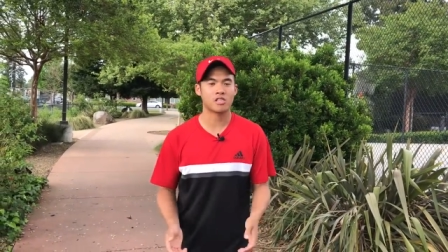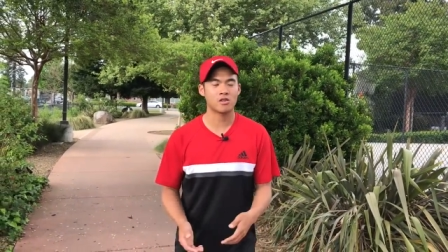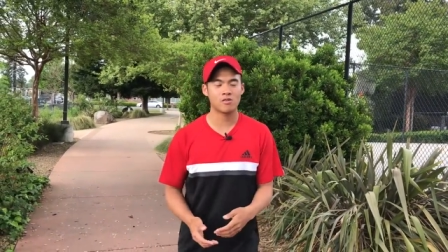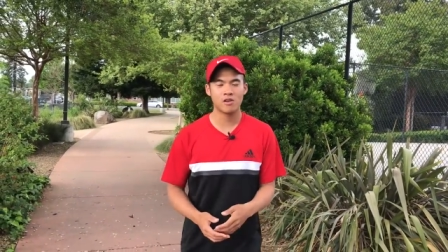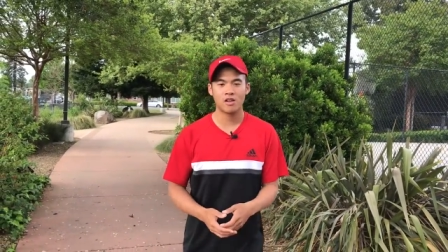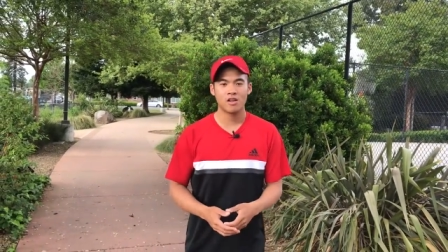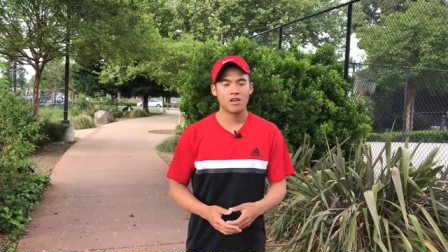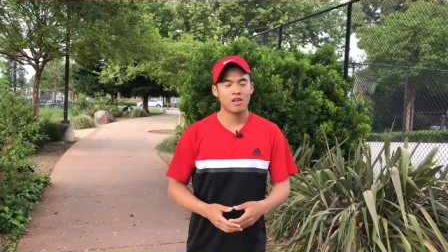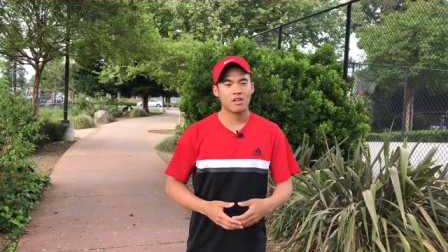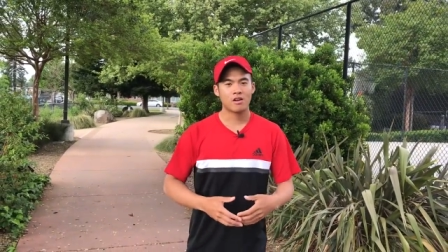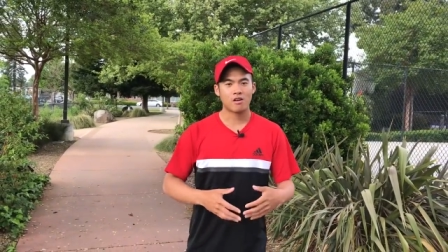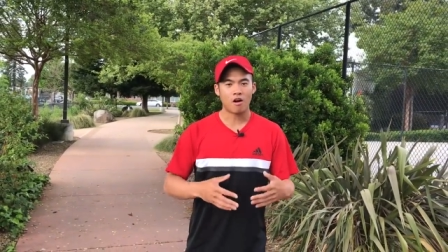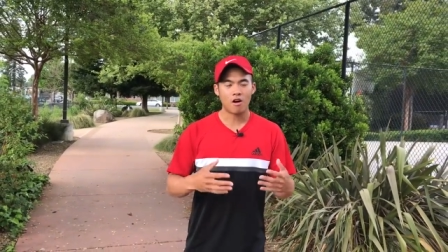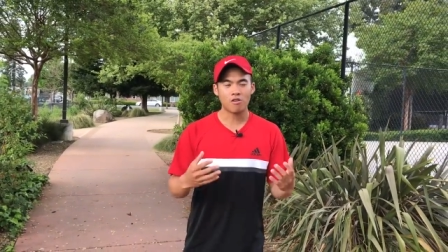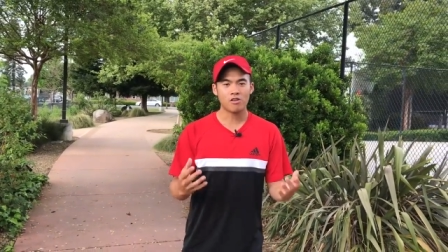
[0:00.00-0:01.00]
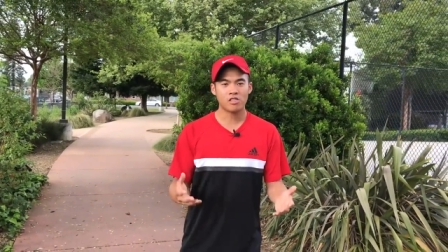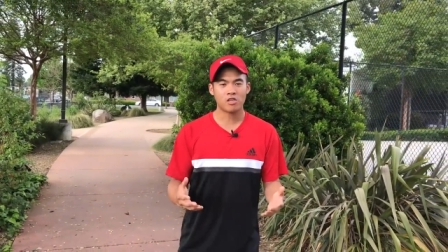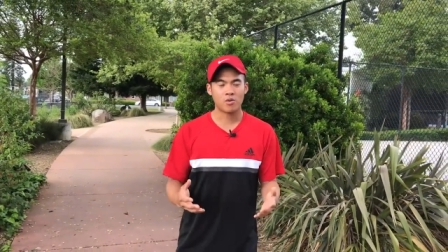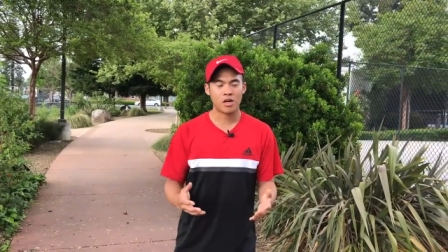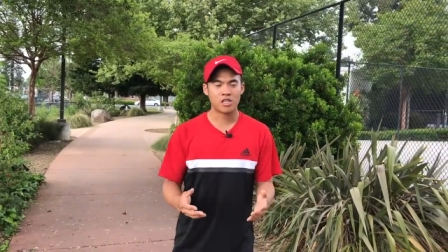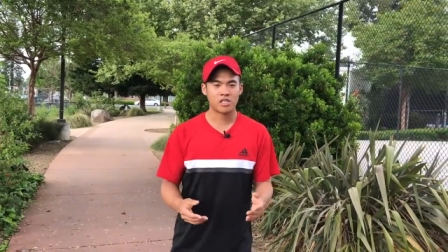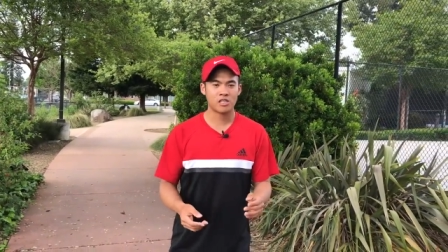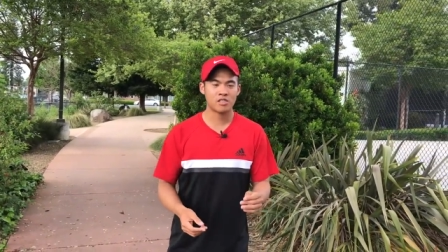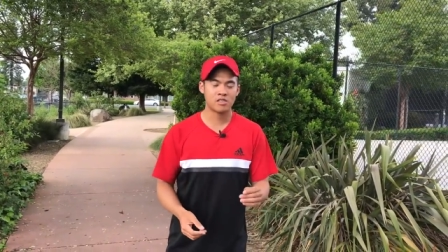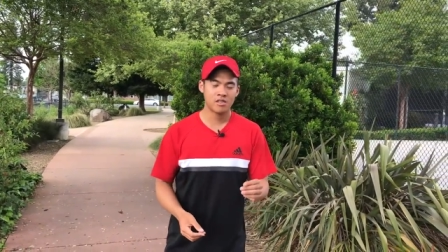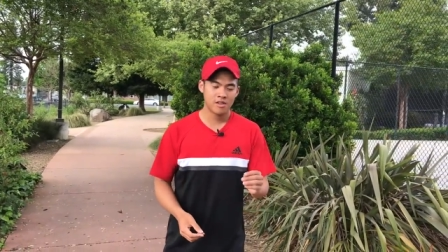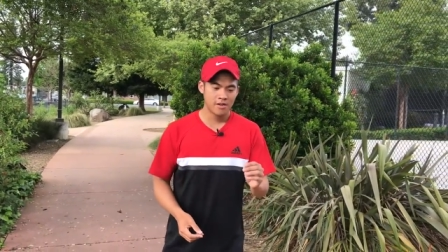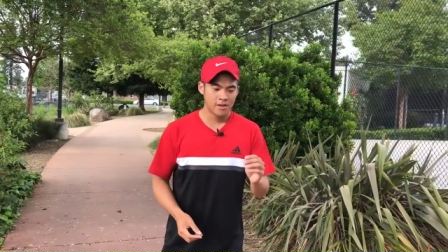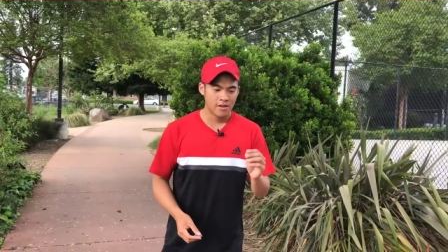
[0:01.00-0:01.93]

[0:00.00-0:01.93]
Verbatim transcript: So, like, all these questions,